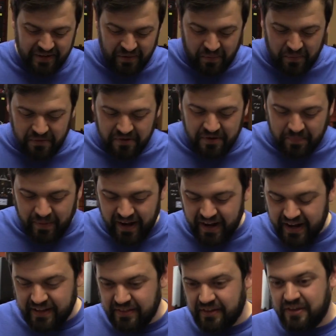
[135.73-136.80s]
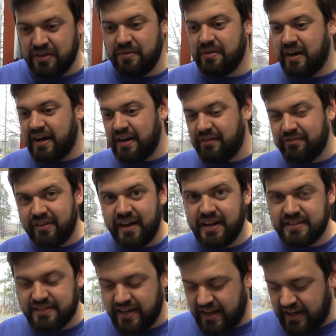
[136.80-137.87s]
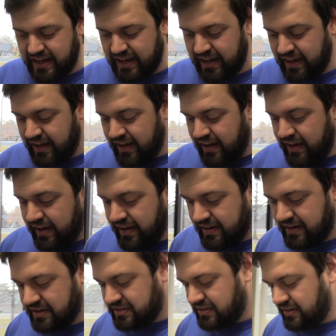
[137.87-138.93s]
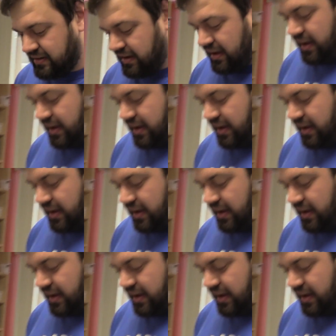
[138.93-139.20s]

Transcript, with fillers: In order to bind the Q90 FlySky edition,